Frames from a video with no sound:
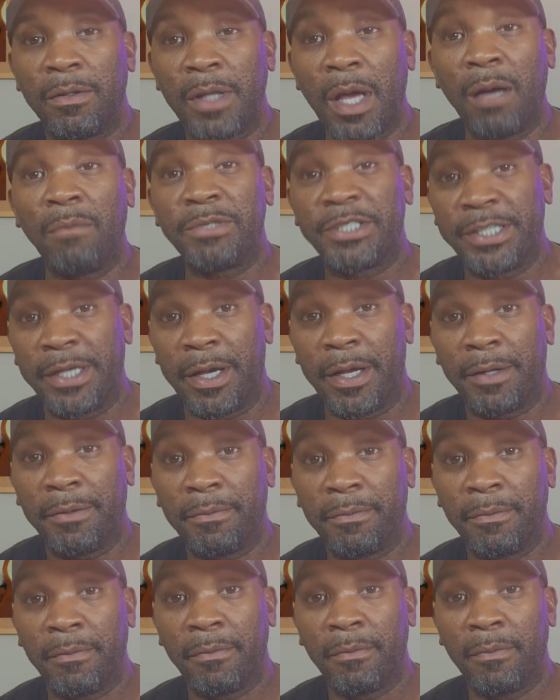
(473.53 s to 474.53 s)
Dumb
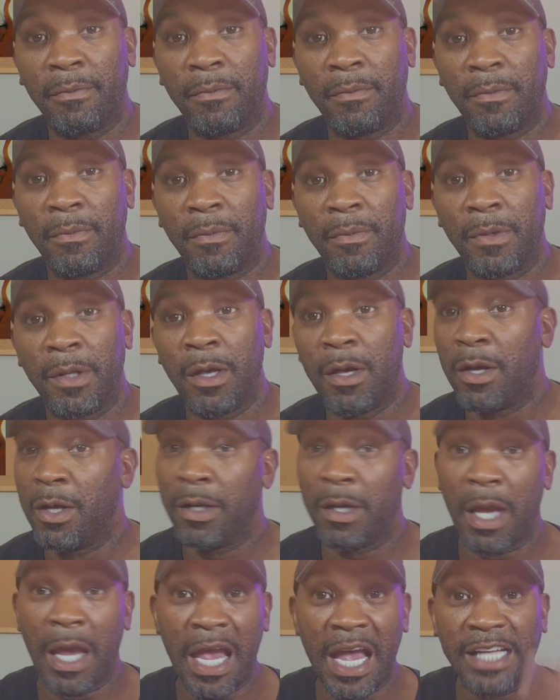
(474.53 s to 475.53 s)
shit.
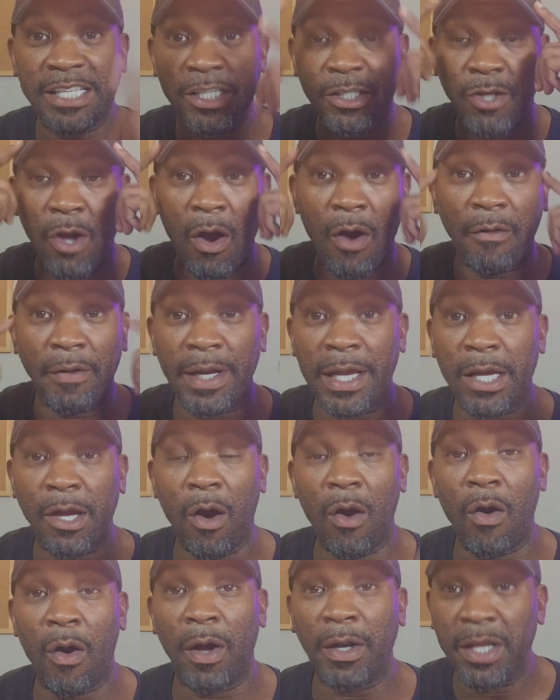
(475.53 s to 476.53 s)
Edge is already
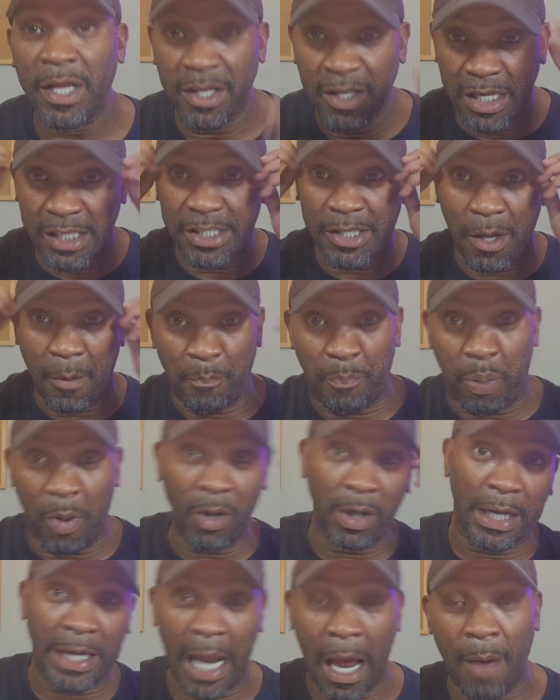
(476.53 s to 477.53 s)
gone. Just
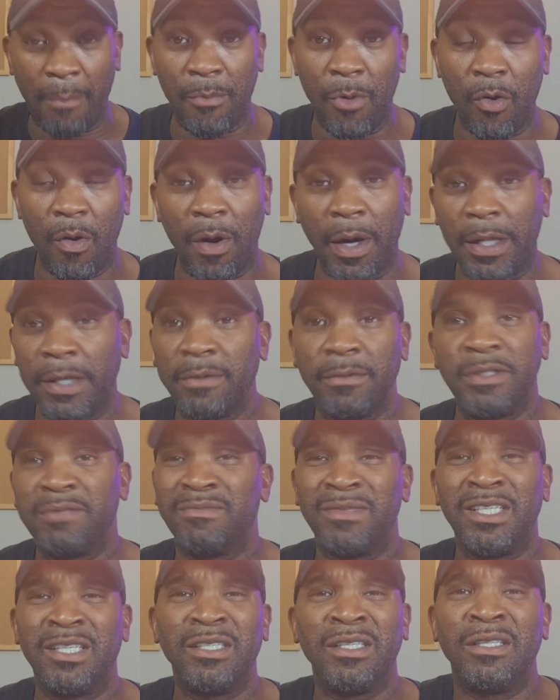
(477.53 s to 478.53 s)
pulling out more.
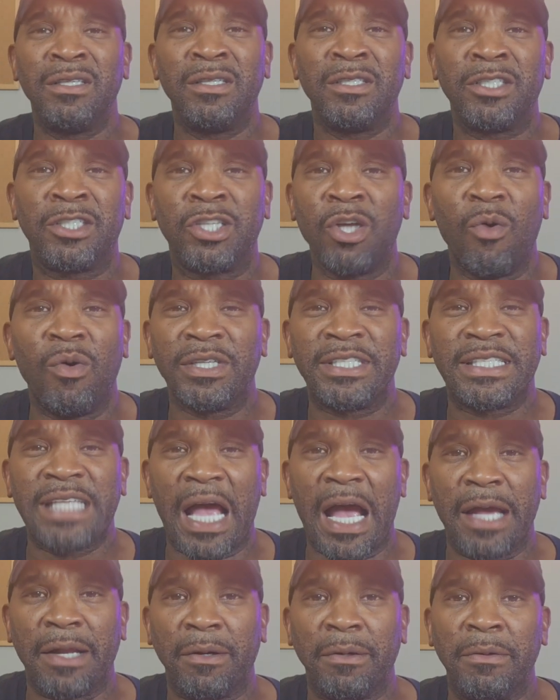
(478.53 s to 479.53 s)

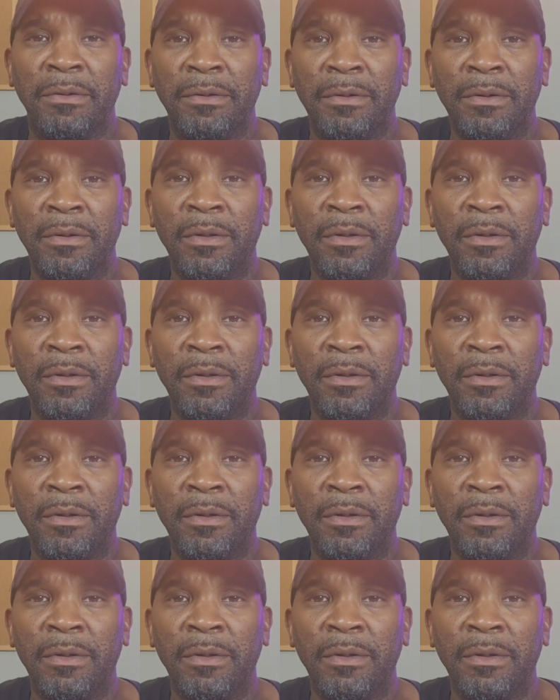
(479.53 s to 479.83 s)
Suicide.